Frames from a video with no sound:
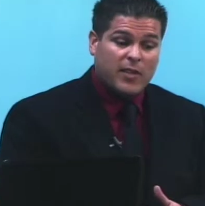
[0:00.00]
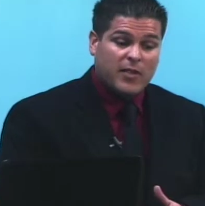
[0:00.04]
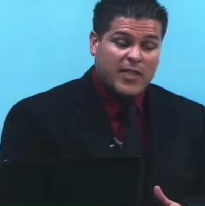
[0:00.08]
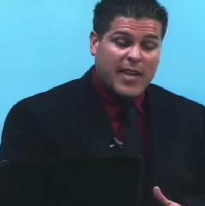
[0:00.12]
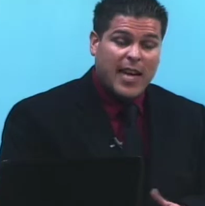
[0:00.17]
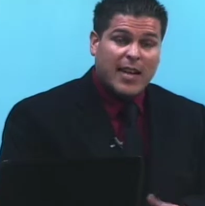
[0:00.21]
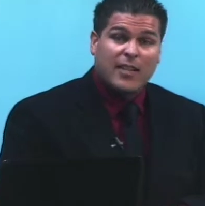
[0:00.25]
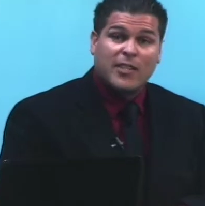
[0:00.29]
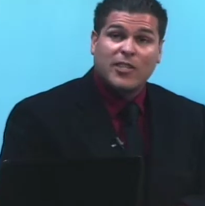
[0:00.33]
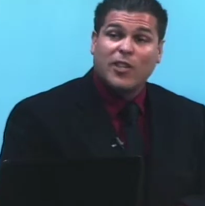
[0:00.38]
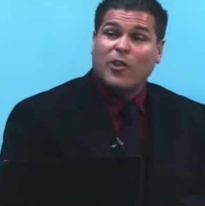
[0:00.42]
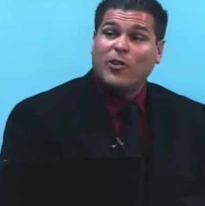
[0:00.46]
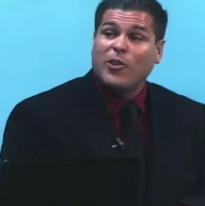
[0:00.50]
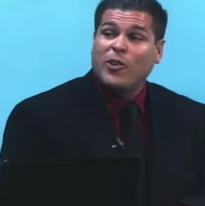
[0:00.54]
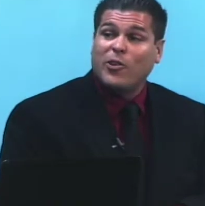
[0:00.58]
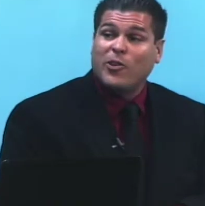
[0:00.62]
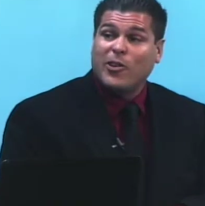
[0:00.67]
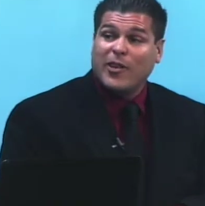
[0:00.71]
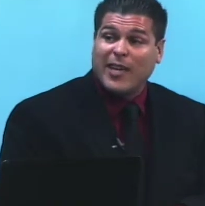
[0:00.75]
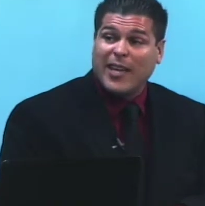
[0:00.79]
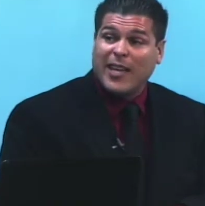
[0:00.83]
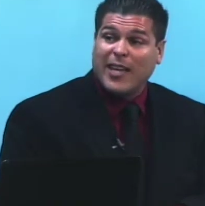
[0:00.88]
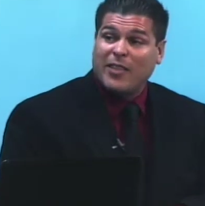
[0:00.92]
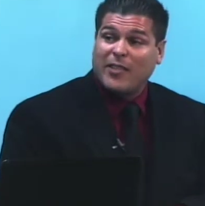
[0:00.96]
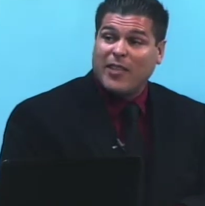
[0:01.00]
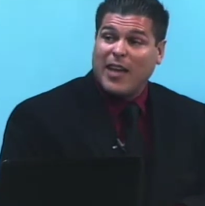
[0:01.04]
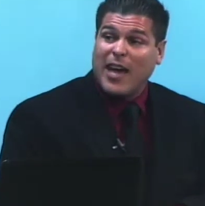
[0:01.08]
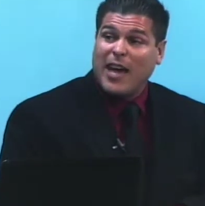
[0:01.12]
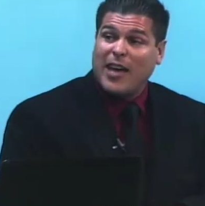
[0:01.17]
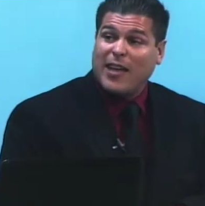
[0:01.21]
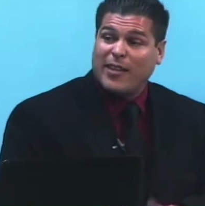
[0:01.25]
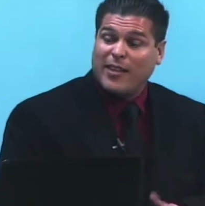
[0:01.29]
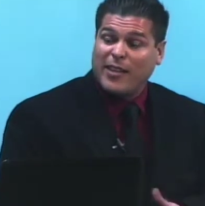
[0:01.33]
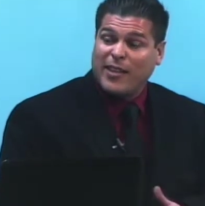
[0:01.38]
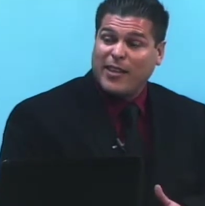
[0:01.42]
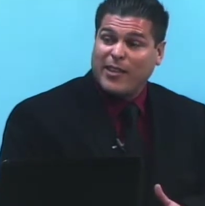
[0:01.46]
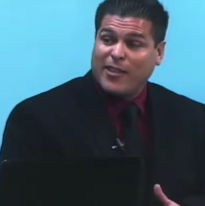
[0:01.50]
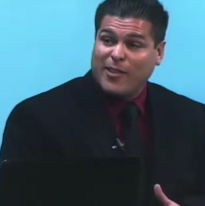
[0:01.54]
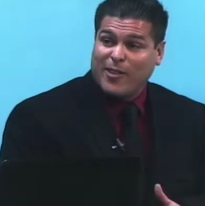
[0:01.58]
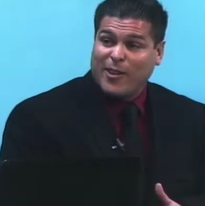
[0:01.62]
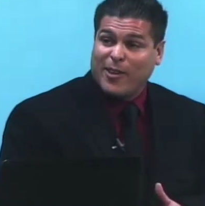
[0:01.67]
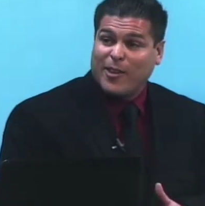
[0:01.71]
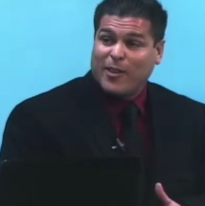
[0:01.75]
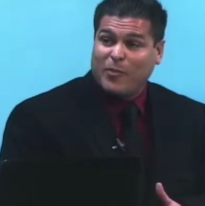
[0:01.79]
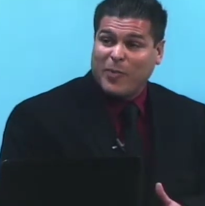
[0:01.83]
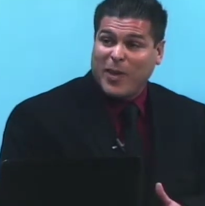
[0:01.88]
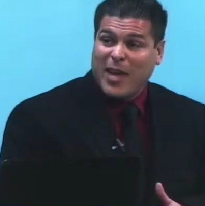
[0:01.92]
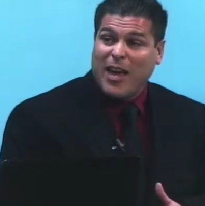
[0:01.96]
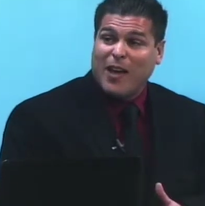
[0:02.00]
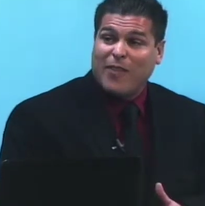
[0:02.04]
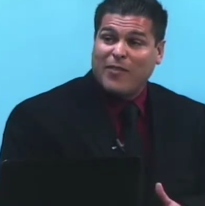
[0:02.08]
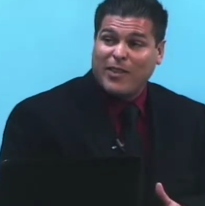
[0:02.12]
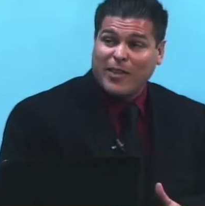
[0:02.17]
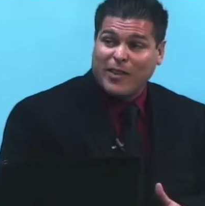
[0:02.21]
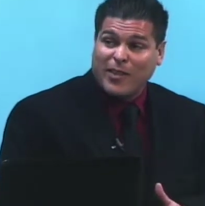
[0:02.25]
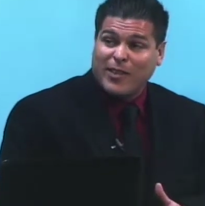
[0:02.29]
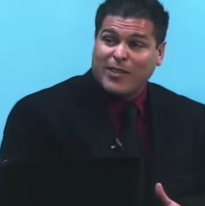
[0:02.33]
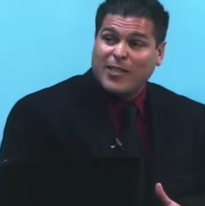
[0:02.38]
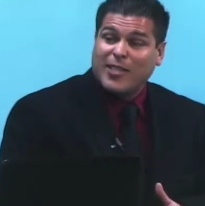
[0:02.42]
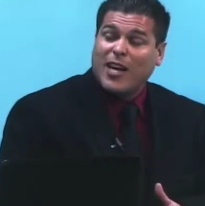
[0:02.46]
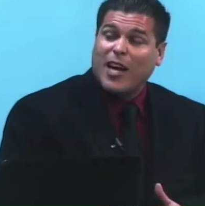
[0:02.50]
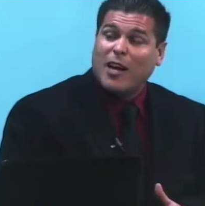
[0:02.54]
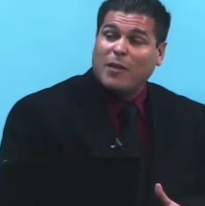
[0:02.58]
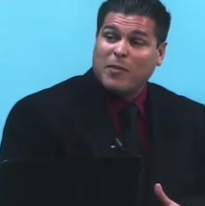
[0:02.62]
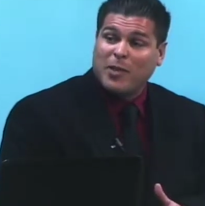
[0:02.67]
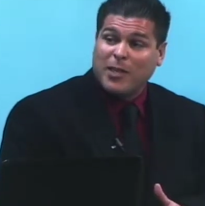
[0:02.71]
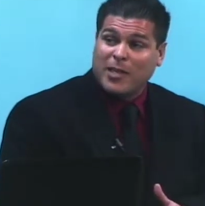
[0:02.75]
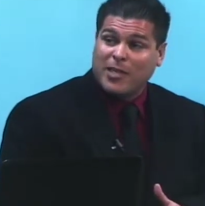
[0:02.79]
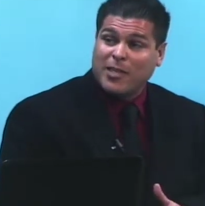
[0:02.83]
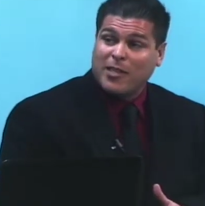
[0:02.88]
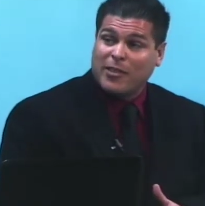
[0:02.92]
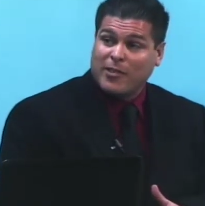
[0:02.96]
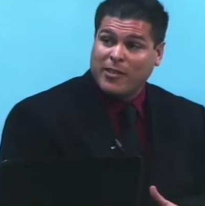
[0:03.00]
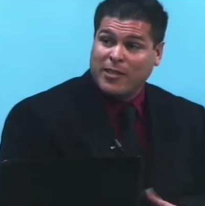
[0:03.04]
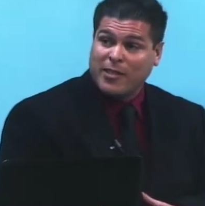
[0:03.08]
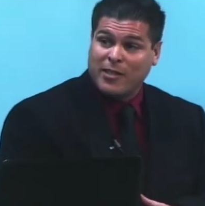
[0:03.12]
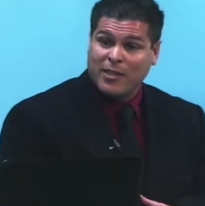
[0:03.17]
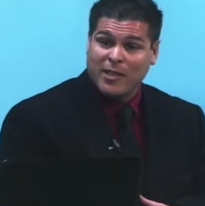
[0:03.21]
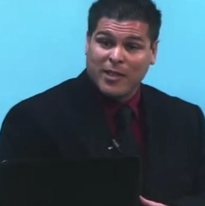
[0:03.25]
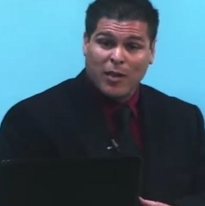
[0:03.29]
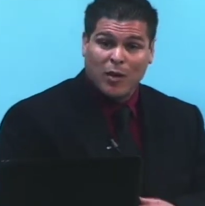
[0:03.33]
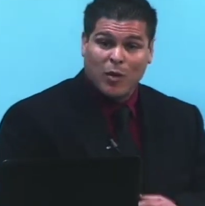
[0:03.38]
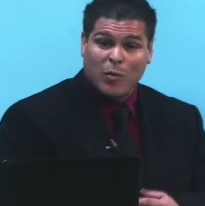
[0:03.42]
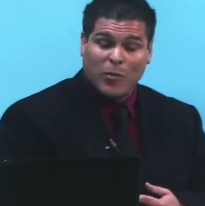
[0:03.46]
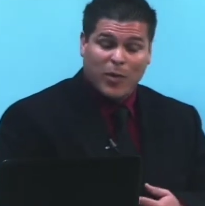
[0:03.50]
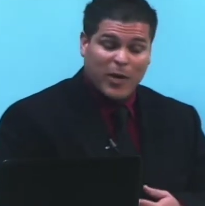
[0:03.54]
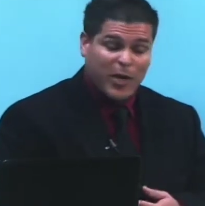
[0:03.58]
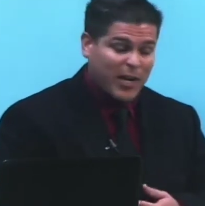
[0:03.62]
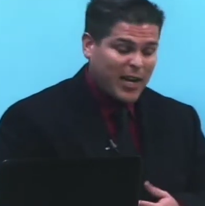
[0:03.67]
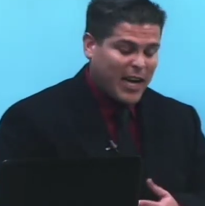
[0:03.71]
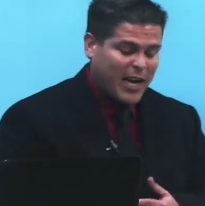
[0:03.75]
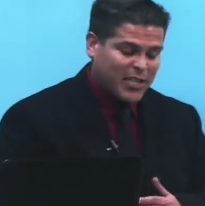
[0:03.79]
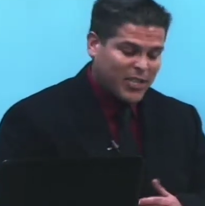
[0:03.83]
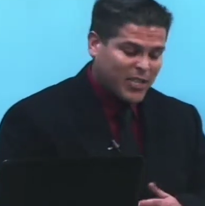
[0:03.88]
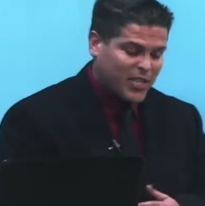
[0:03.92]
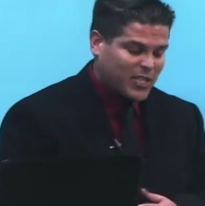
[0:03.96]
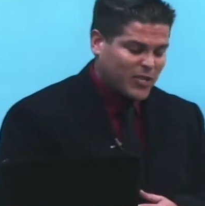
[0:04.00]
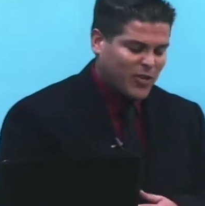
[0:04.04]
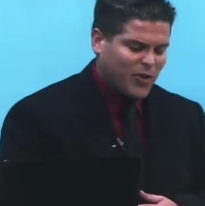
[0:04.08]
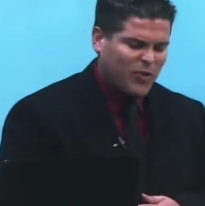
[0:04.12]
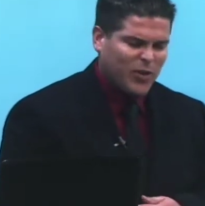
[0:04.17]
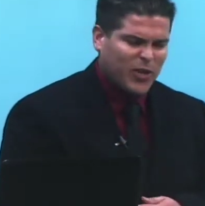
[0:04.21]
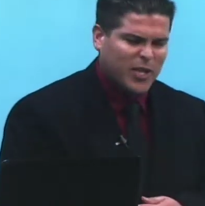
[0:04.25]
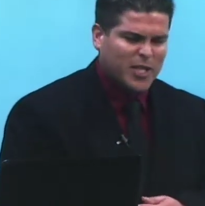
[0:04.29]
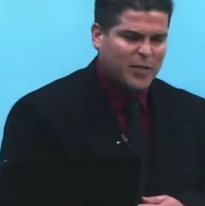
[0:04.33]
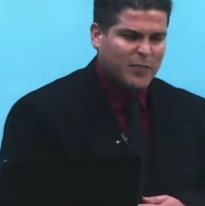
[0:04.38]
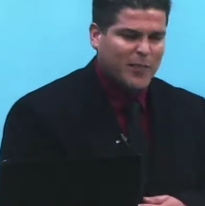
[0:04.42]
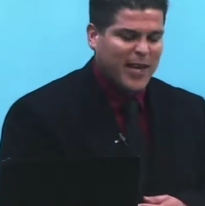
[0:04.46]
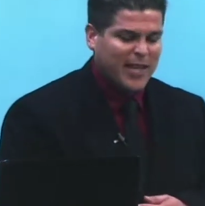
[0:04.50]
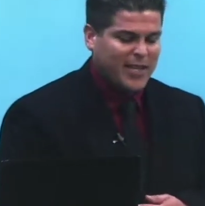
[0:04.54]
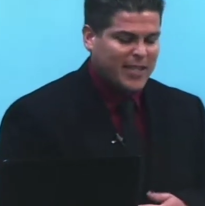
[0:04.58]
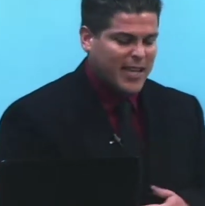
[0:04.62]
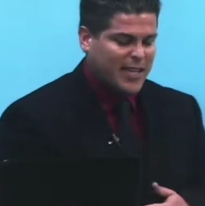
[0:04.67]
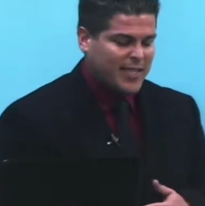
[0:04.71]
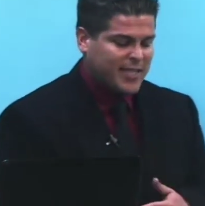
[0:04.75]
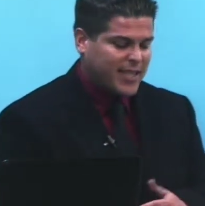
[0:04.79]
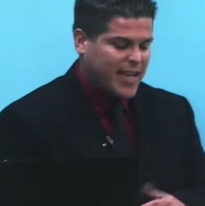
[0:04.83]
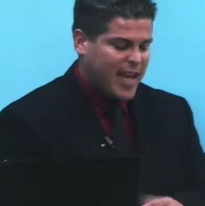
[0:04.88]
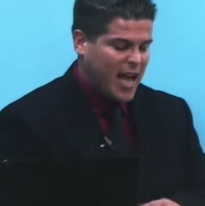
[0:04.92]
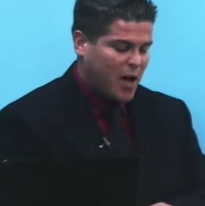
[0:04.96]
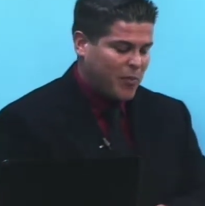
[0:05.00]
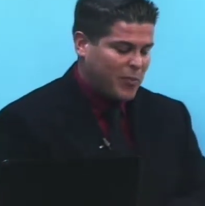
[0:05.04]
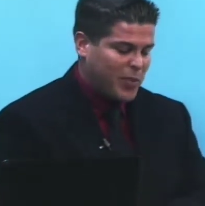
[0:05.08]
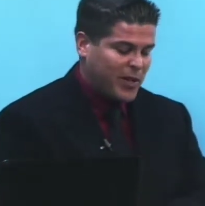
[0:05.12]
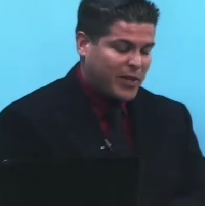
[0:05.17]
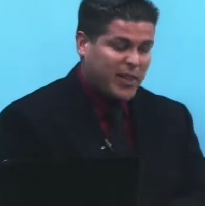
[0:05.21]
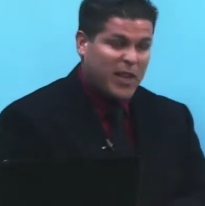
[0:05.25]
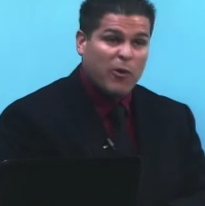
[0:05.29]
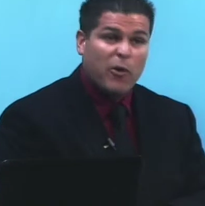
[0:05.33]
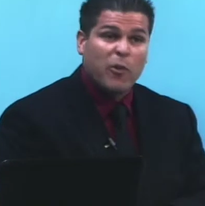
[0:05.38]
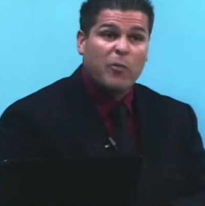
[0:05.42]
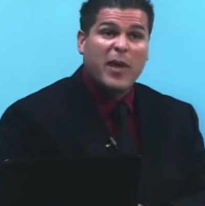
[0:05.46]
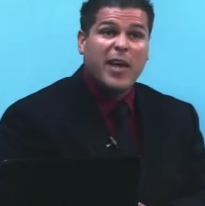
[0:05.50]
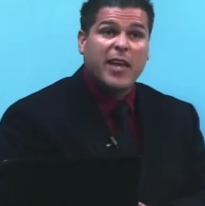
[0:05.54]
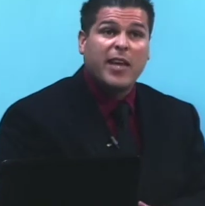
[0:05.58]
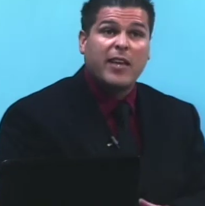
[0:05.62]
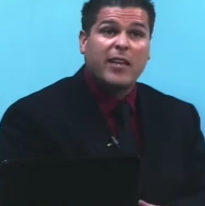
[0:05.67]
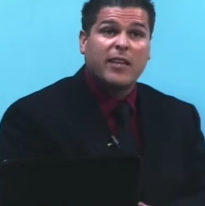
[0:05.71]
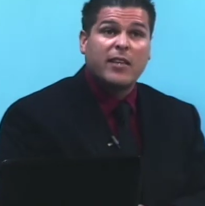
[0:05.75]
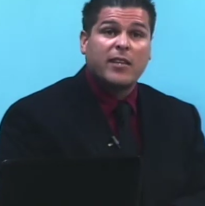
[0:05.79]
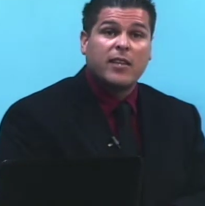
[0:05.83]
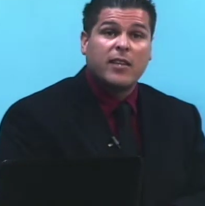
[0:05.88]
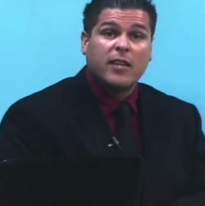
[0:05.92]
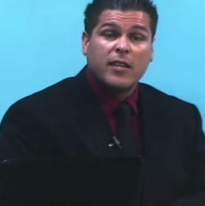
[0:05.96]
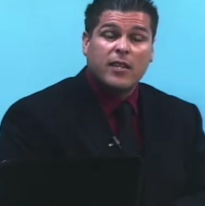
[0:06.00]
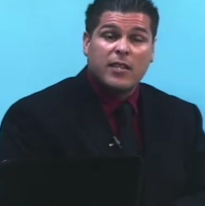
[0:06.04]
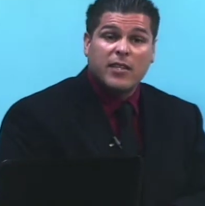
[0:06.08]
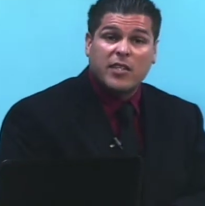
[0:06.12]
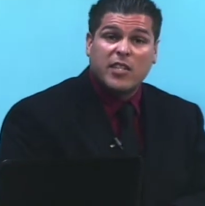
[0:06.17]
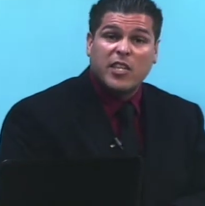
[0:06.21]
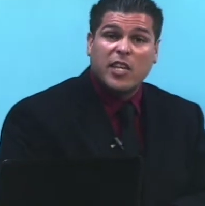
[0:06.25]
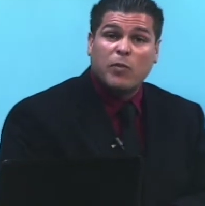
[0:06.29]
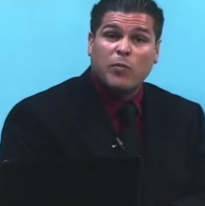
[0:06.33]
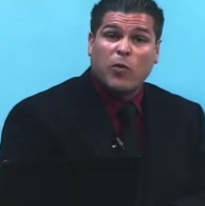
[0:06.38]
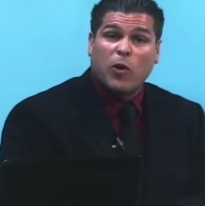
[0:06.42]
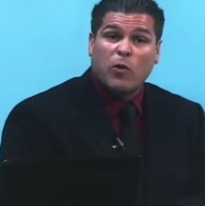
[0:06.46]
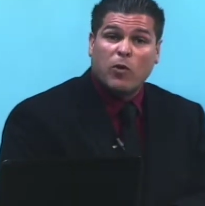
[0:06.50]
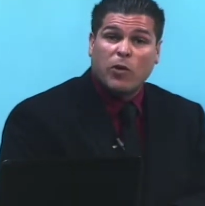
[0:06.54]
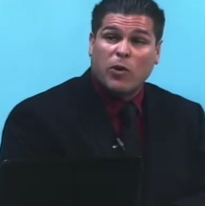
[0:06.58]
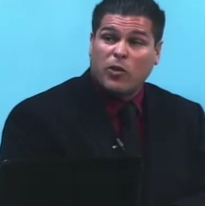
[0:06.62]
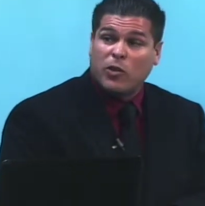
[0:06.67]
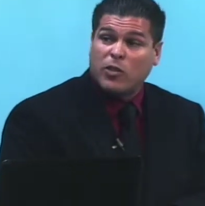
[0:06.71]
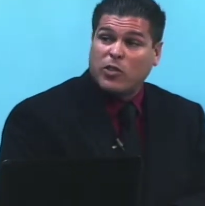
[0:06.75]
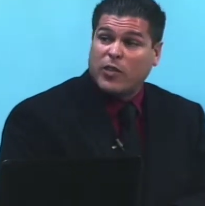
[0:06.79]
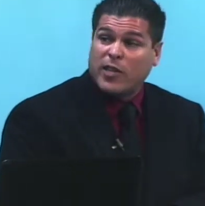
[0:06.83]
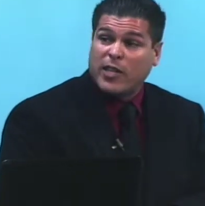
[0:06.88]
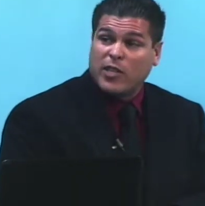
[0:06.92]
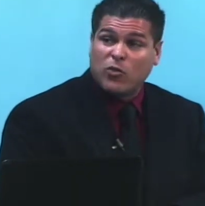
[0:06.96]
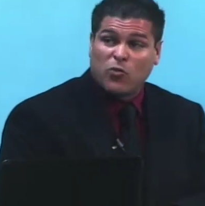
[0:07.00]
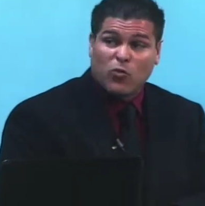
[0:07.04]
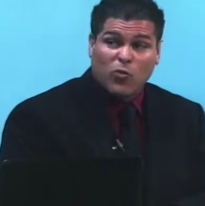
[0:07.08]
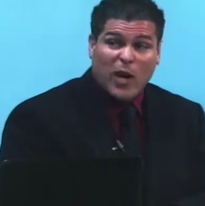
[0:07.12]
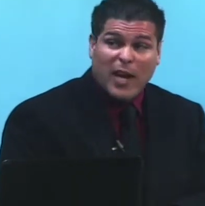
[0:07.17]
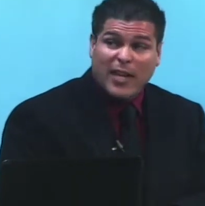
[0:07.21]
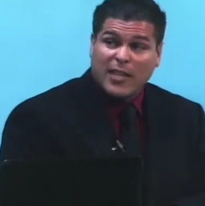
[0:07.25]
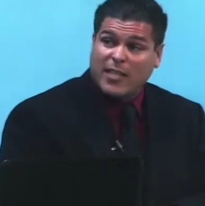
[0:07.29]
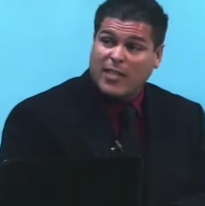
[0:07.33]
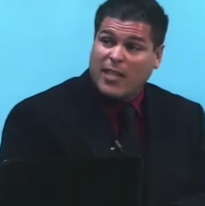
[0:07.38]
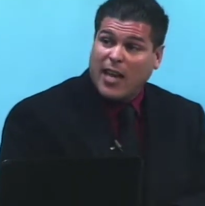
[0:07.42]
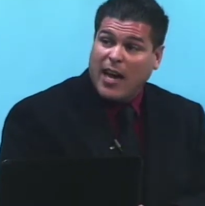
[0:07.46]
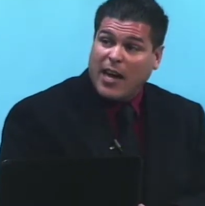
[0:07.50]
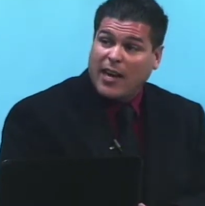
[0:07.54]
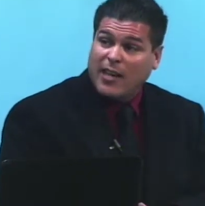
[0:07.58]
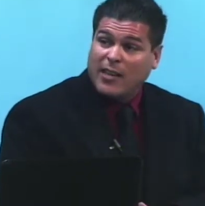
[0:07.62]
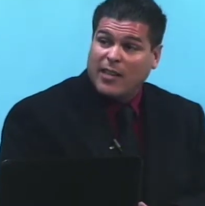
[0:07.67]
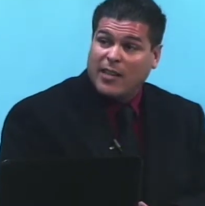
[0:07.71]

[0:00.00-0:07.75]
San Antonio can get that, they're going to be having a good time this series. Mm-hmm. But I just don't expect that to happen. They were making Zebo go to his right side.